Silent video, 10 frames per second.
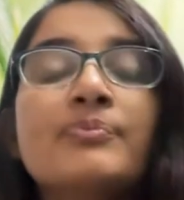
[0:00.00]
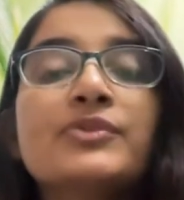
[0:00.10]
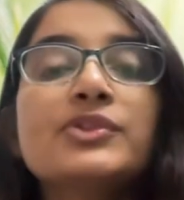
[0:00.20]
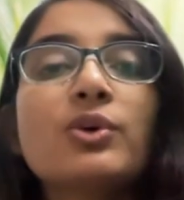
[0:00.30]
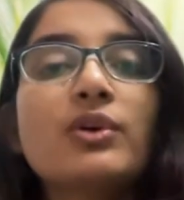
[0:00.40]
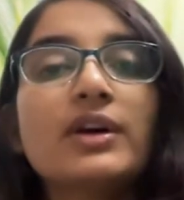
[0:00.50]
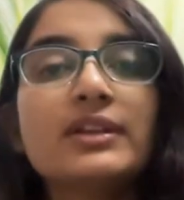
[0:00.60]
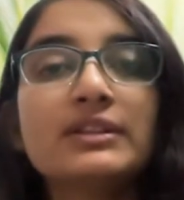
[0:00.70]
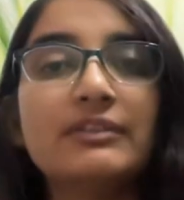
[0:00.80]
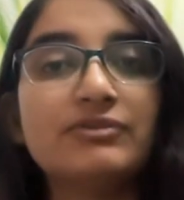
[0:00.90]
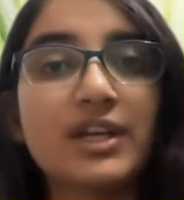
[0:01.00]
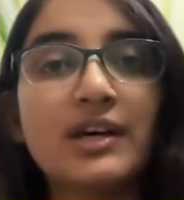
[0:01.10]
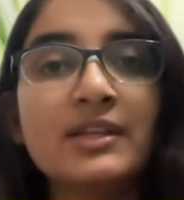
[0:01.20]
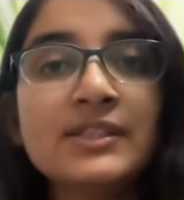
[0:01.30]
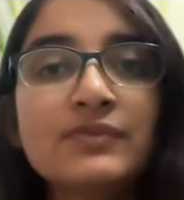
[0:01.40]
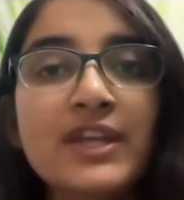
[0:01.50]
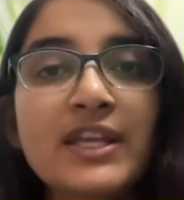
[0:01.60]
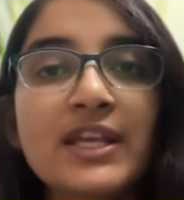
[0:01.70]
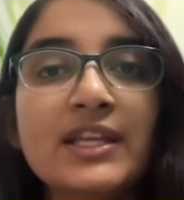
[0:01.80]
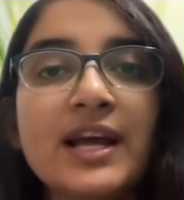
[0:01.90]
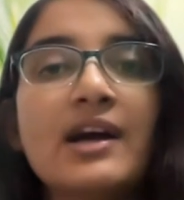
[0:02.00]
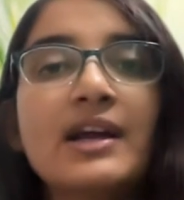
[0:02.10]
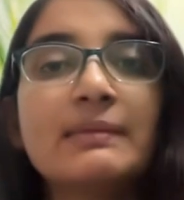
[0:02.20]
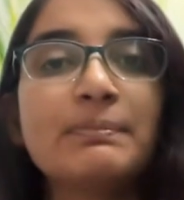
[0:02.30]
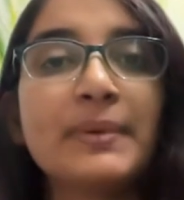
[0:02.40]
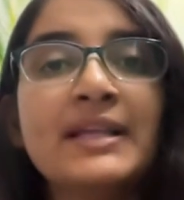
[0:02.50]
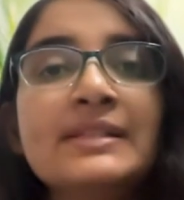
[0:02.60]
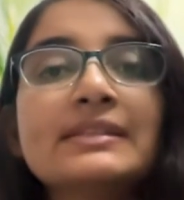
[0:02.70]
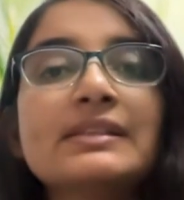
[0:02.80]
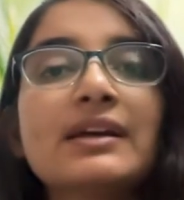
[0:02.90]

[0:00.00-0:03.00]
So if there is weak area, it means